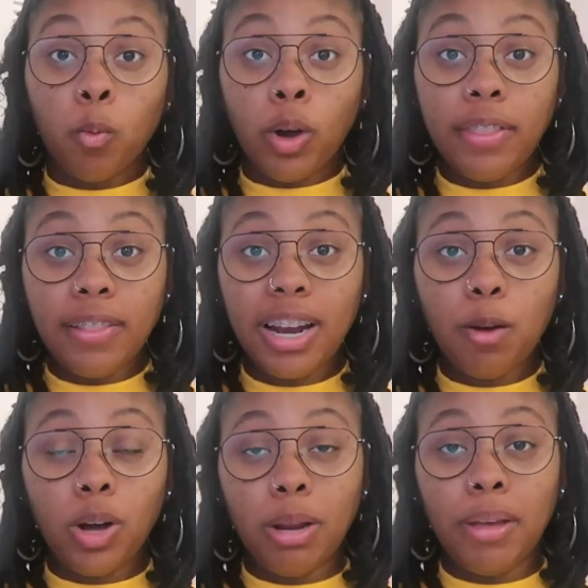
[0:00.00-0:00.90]
One thing that I
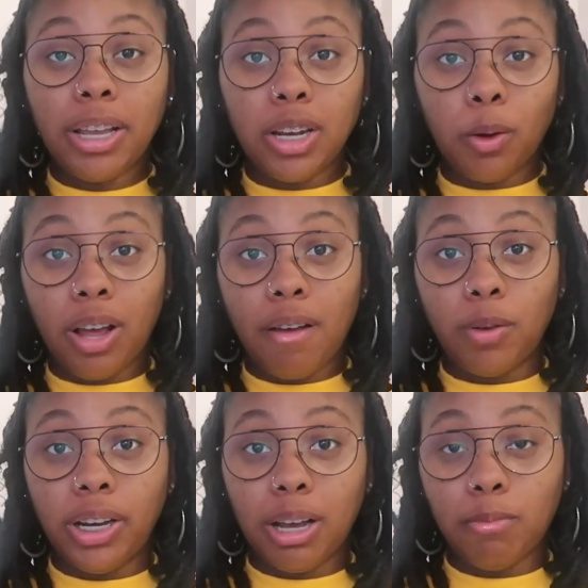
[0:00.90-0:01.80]
want to make note of
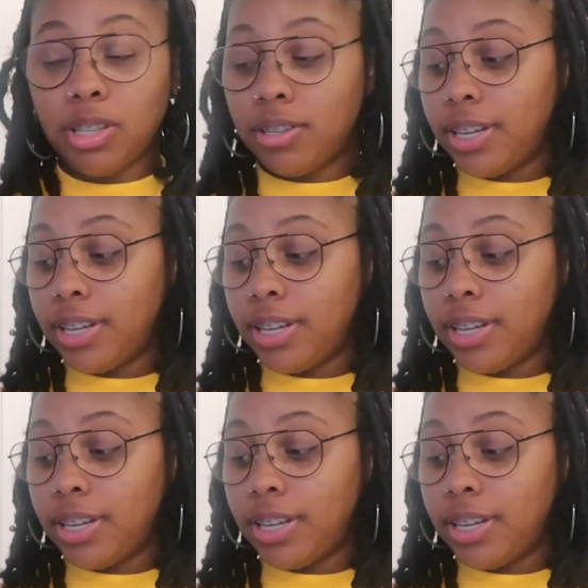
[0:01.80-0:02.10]
when it comes to this